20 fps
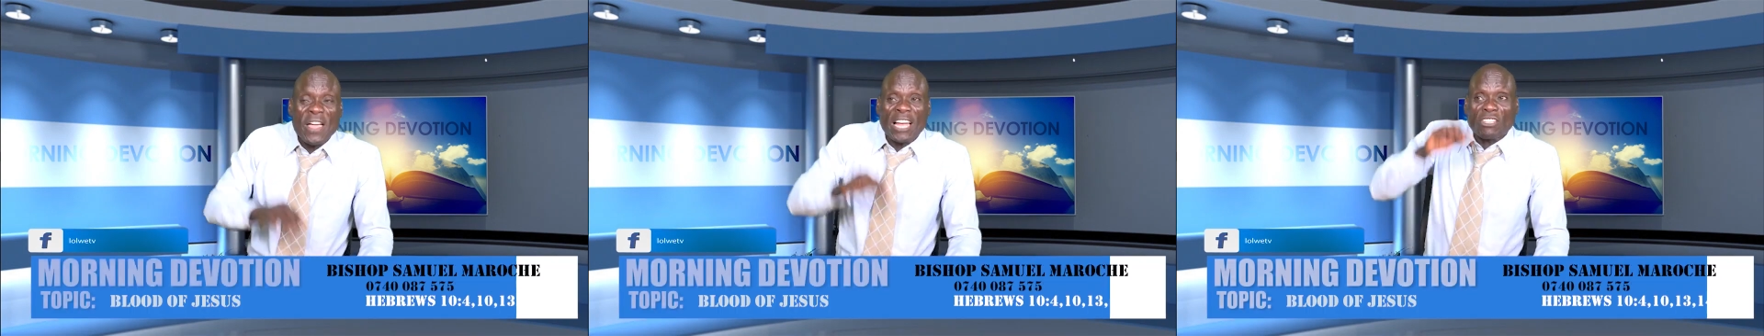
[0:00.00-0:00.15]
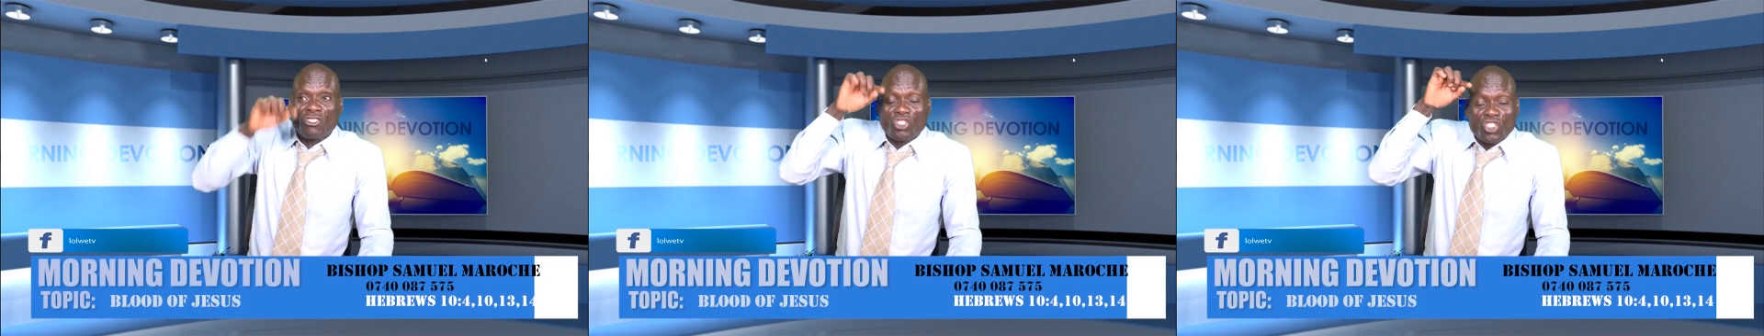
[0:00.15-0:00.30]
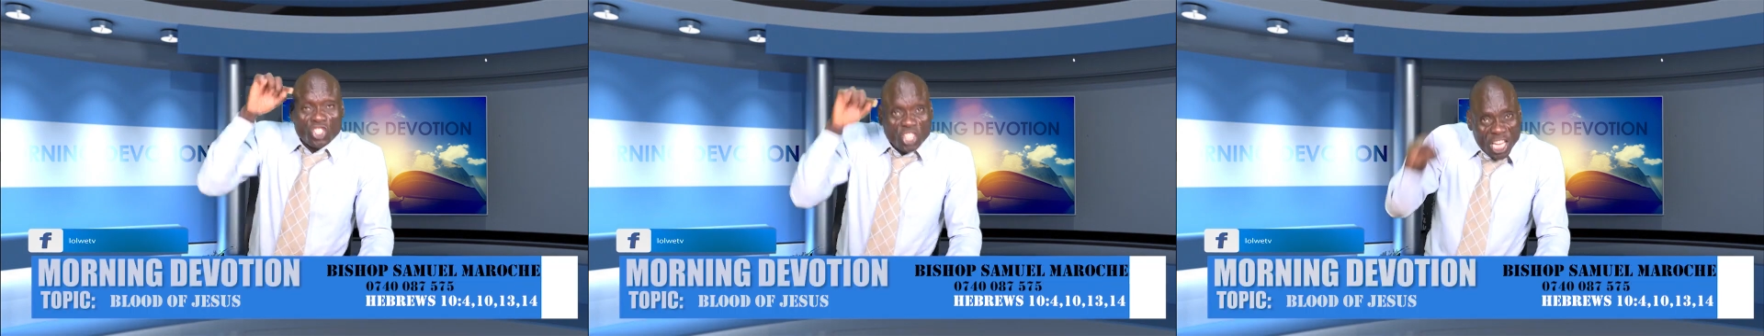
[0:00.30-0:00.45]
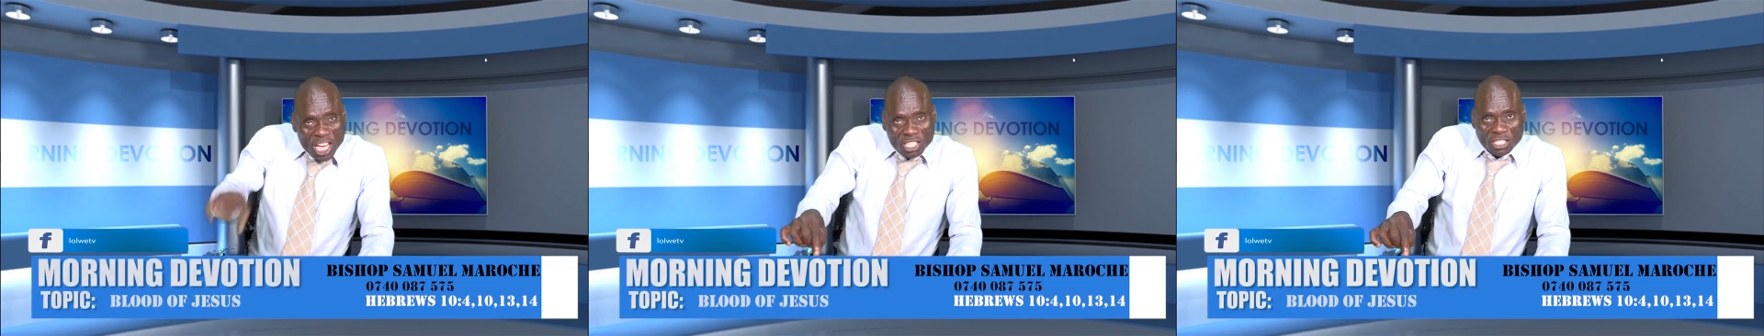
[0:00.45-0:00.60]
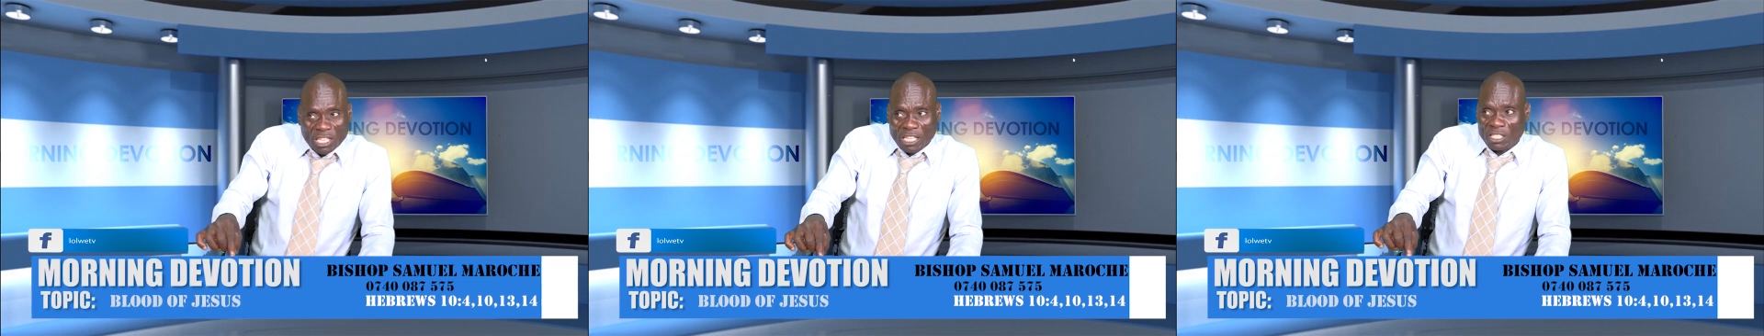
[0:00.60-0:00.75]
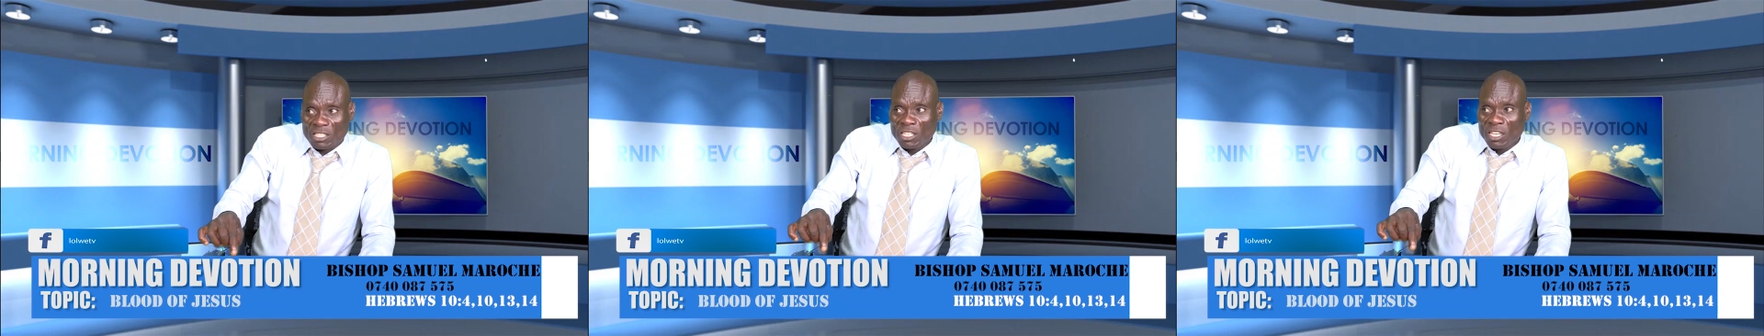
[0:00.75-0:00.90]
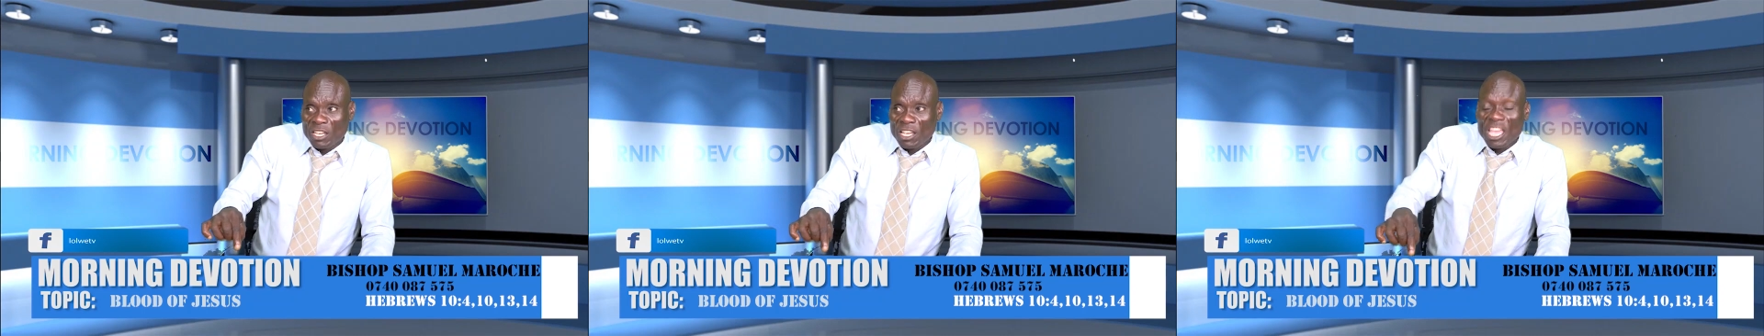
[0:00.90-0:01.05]
that
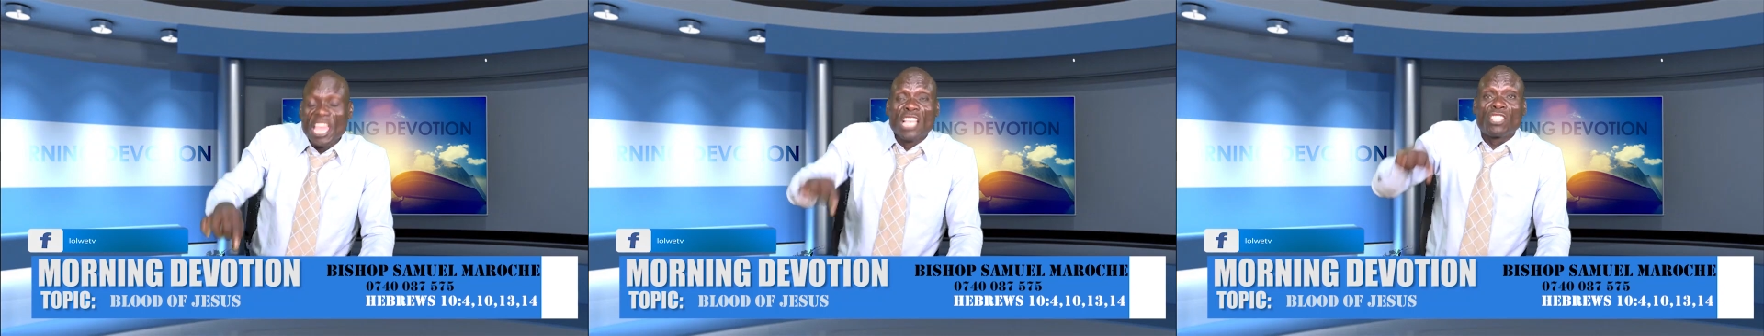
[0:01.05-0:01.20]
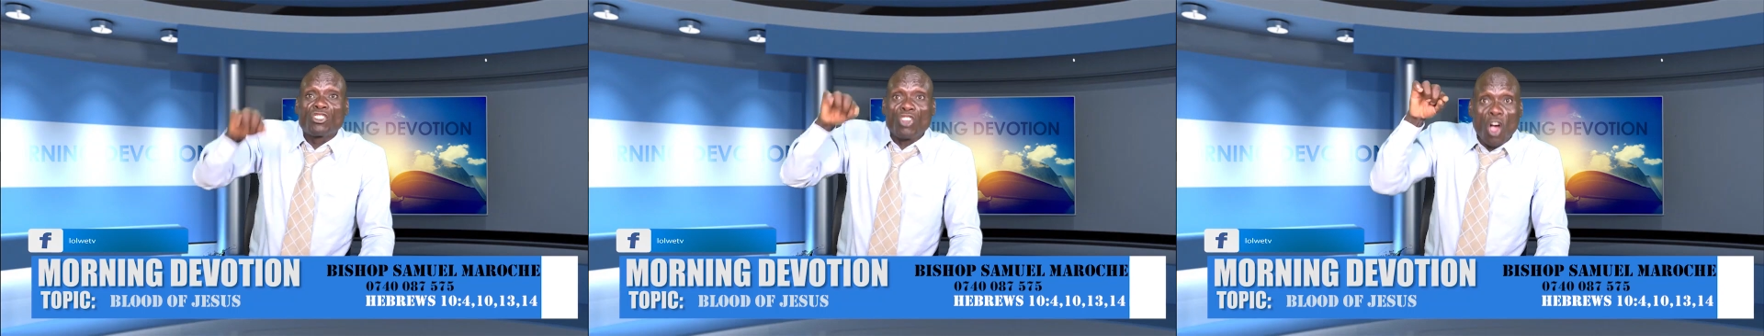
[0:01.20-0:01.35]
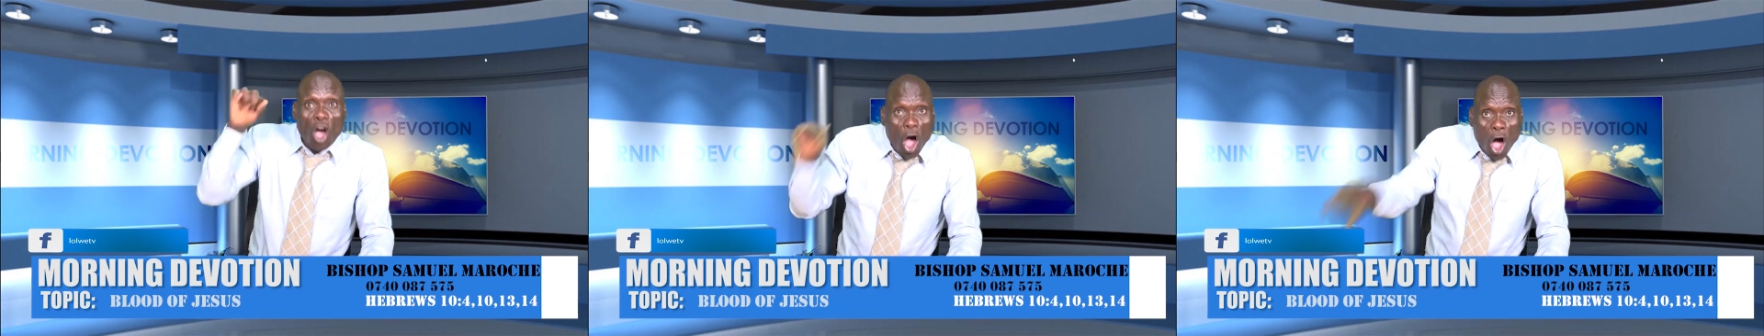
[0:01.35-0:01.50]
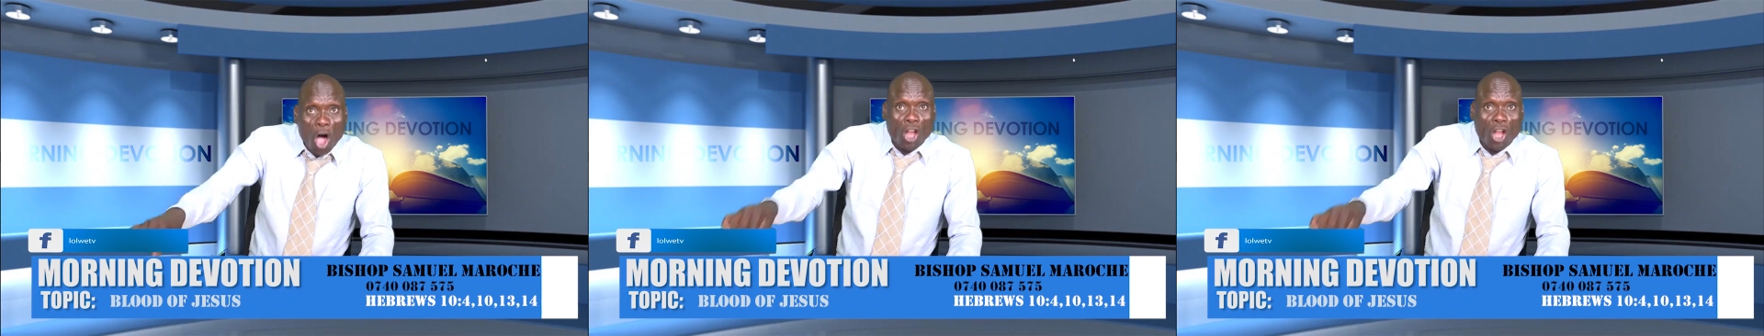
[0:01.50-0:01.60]
Jesus is